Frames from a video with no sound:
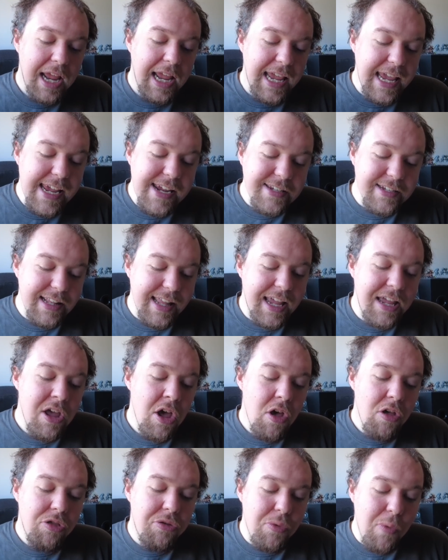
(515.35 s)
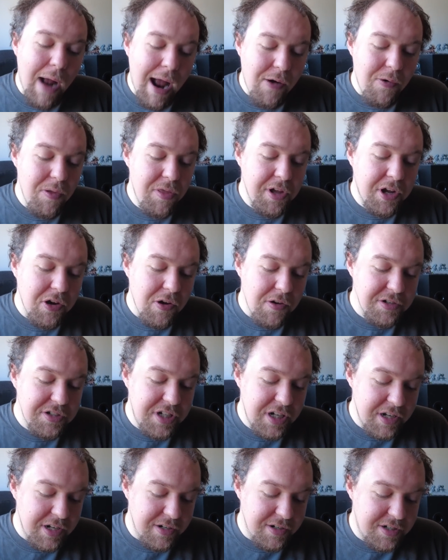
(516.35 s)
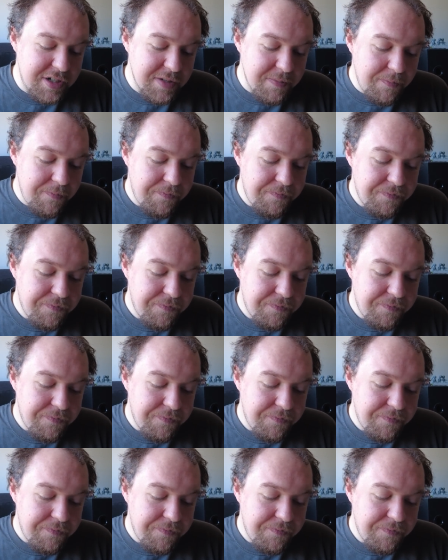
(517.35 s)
easily throughout the continent.